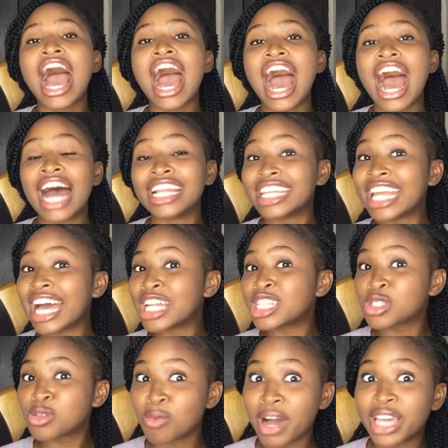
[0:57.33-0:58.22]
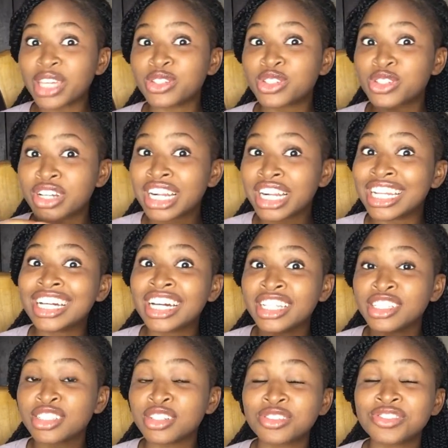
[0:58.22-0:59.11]
And that's why you should click
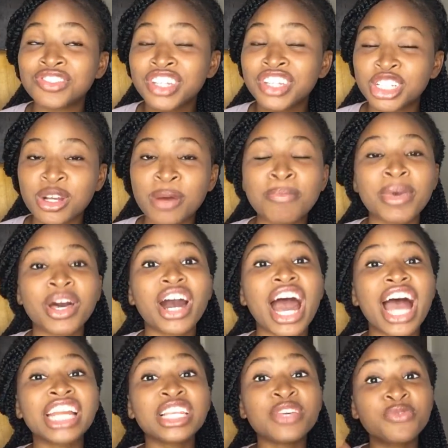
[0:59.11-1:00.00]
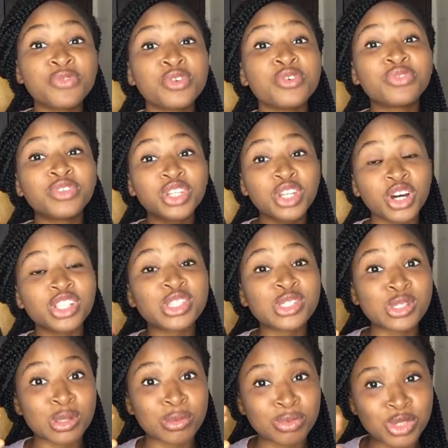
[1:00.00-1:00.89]
on the notification bell. And if you've not
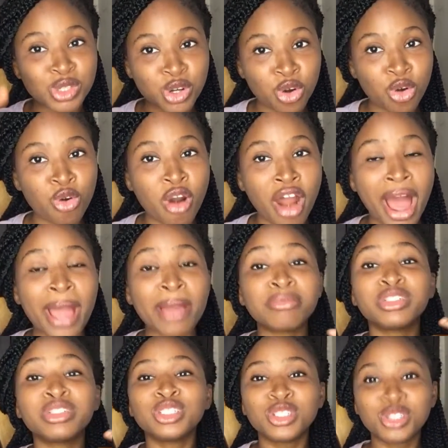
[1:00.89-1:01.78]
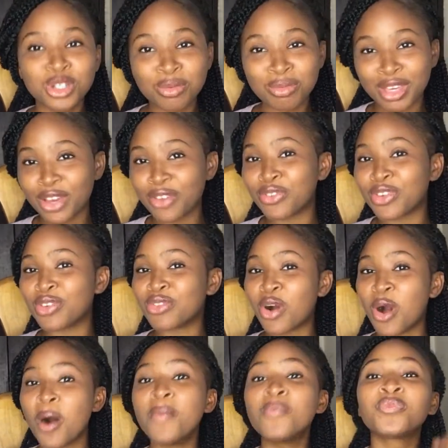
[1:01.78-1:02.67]
subscribed, do me a
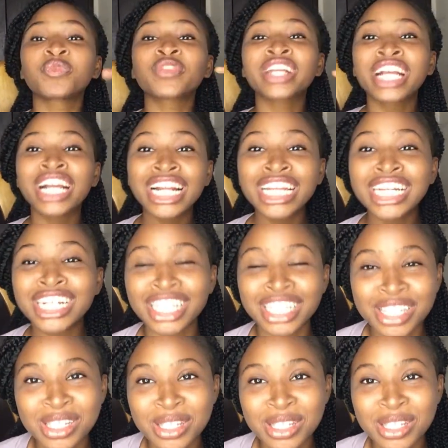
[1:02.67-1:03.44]
favor, click on the